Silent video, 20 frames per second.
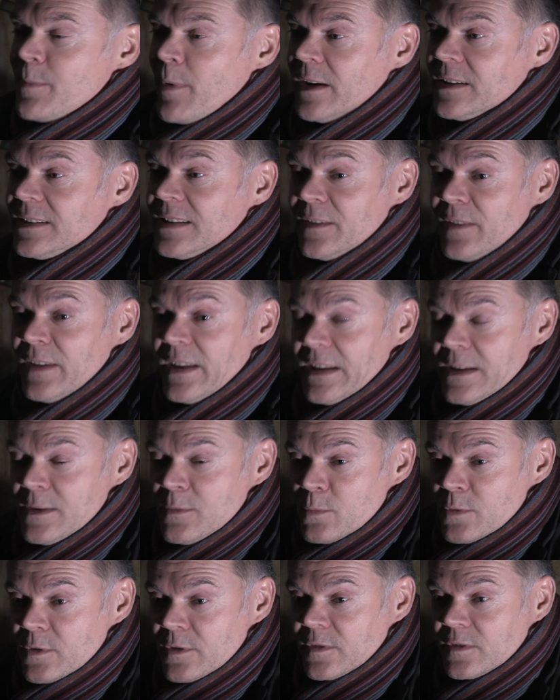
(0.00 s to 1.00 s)
Bike
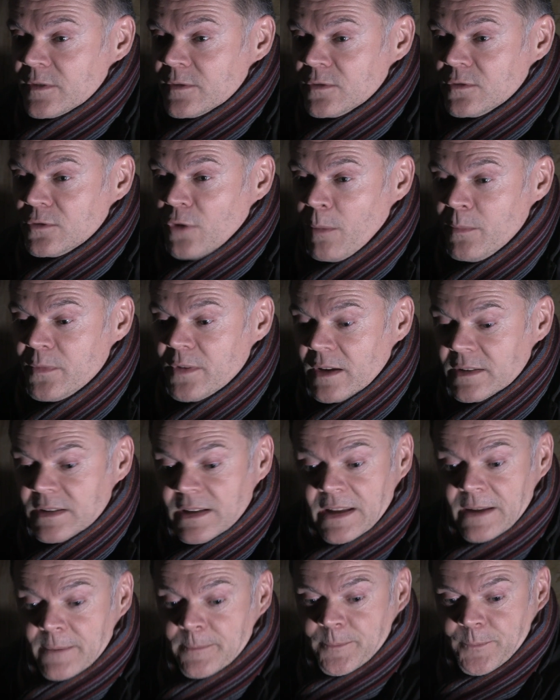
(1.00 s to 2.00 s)
TV was Tom's
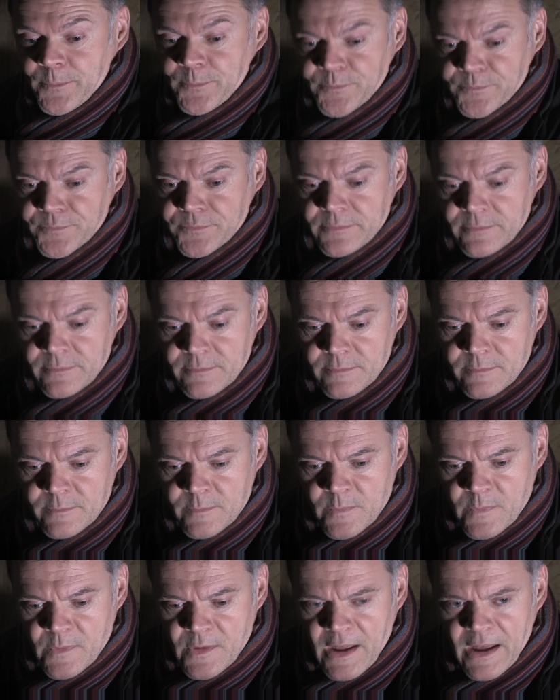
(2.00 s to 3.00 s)
idea.
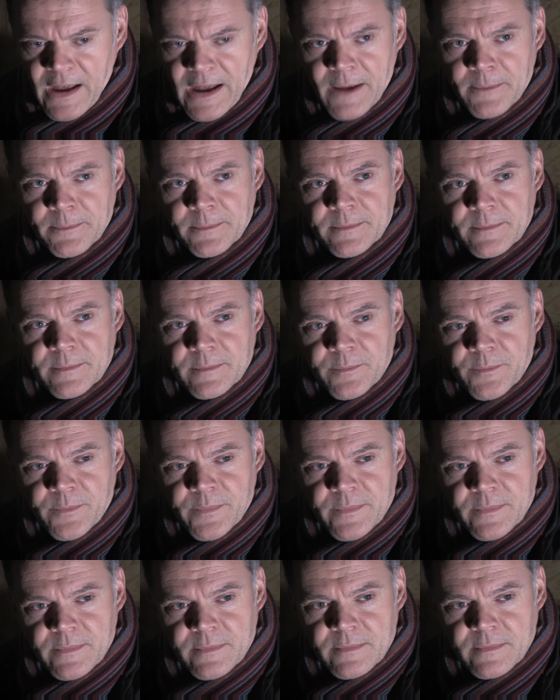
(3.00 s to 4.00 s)

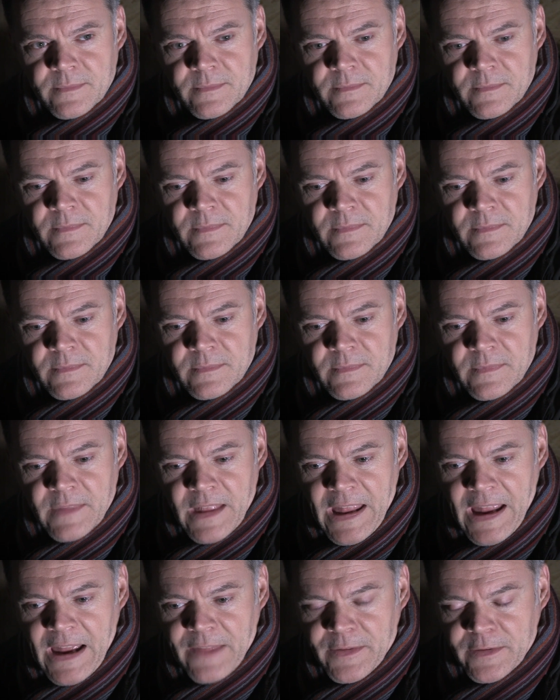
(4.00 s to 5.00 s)

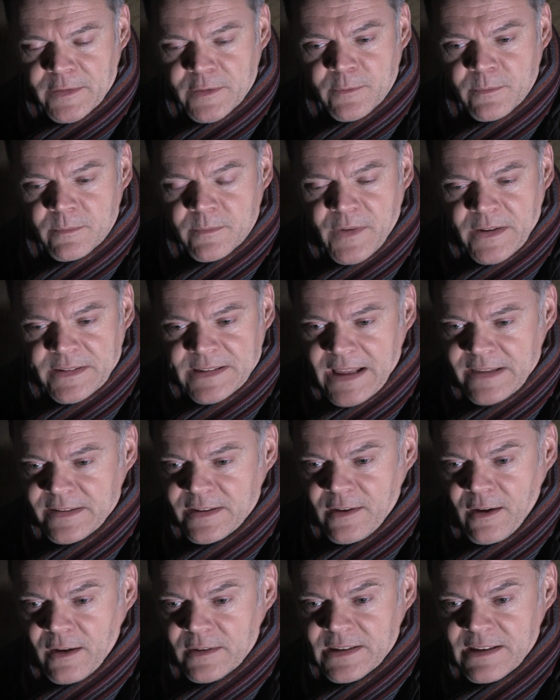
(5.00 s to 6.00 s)
He had this
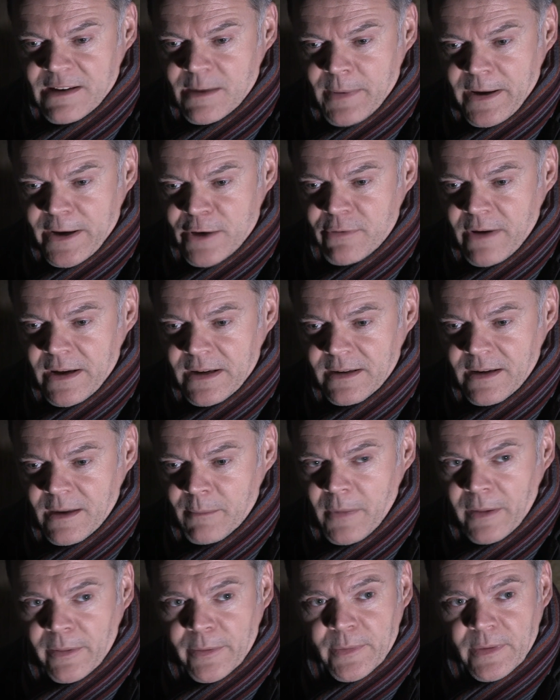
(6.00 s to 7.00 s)
fantastic idea about creating a
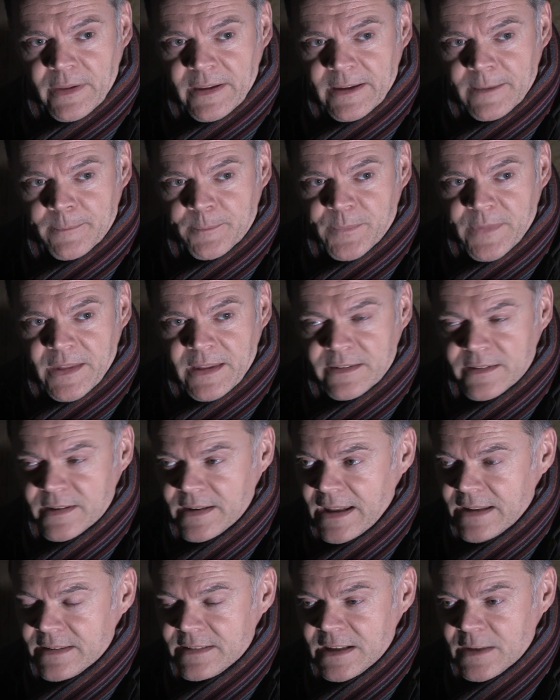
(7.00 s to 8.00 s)
monthly
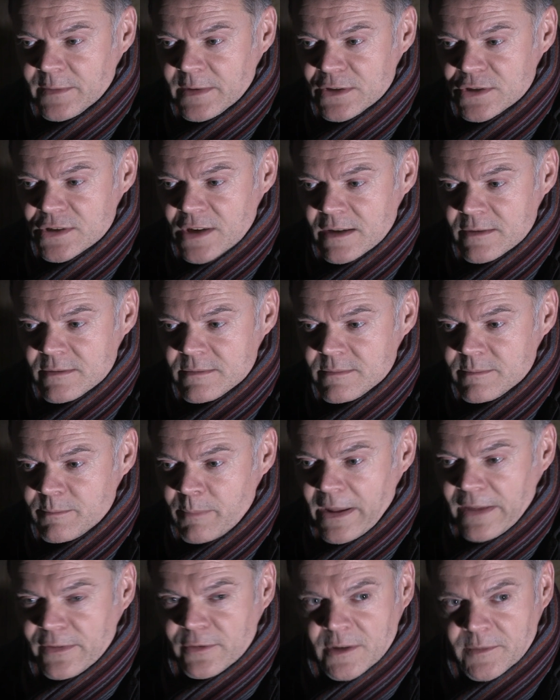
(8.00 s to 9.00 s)
internet TV show
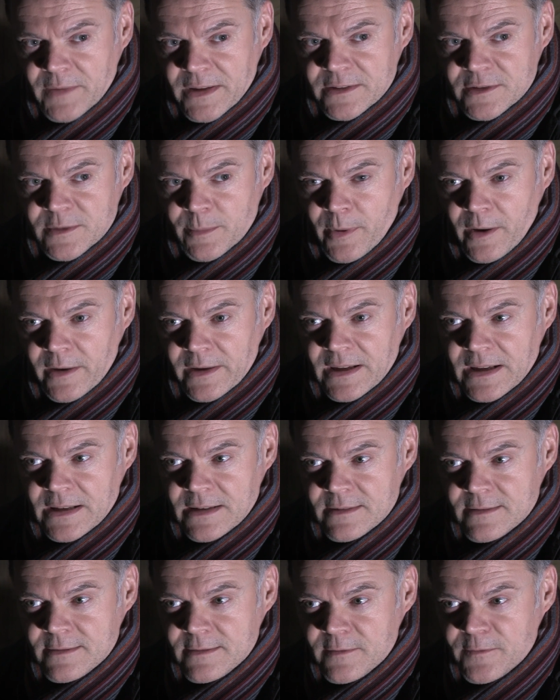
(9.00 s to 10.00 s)
based on adventure
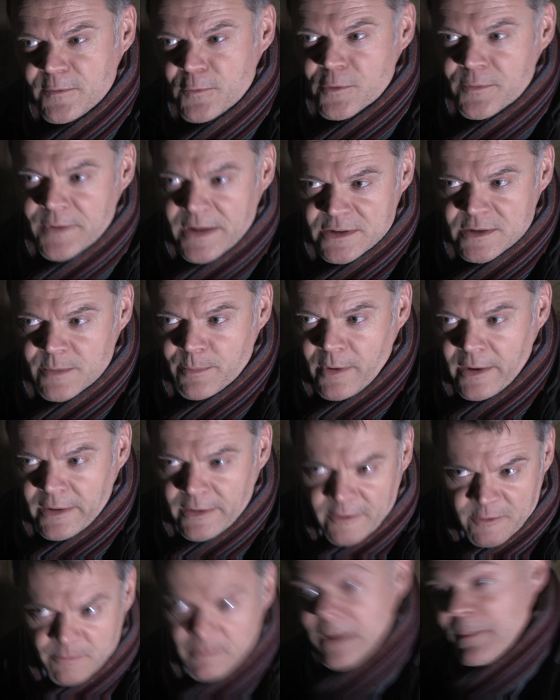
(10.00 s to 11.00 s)
biking, for adventure
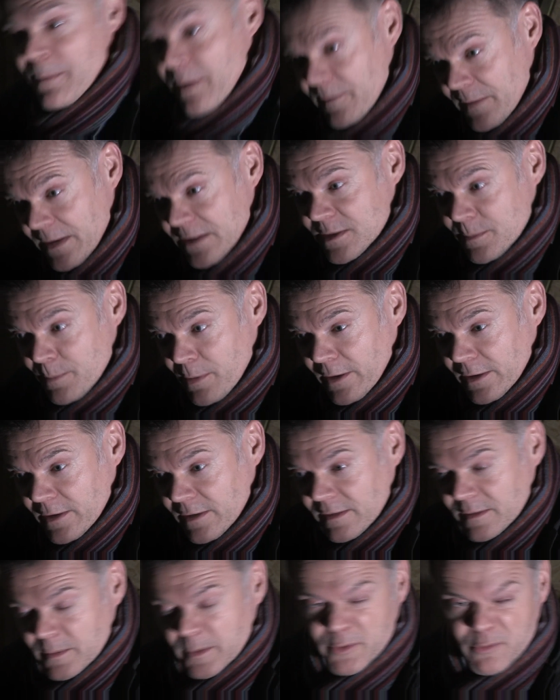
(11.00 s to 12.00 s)
bikers, made by adventure
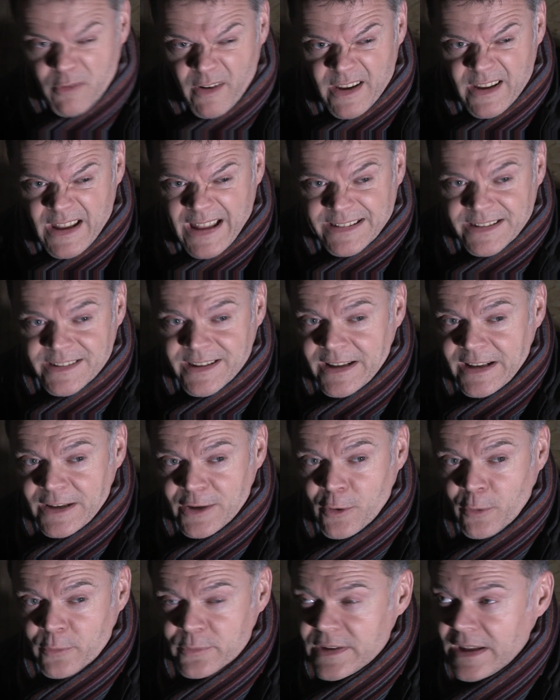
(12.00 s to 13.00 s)
bikers, with great entertaining
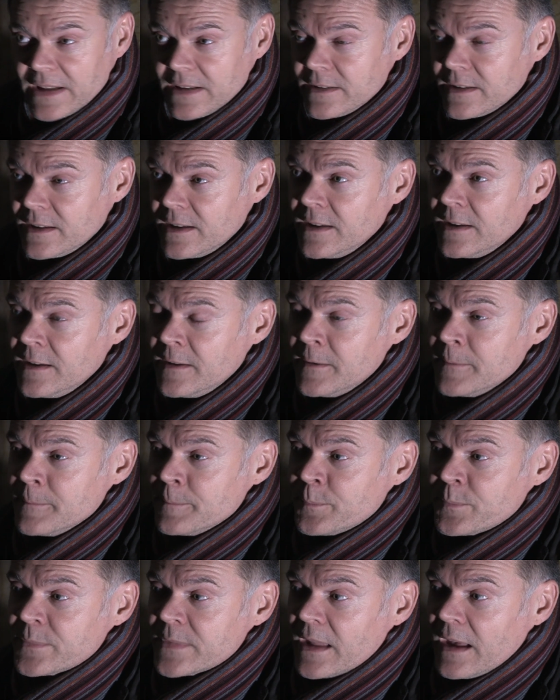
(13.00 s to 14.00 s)
content.
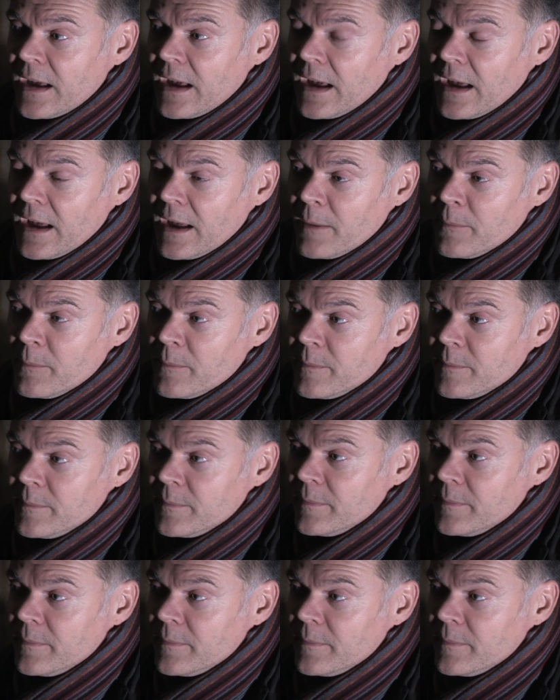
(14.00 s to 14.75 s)
And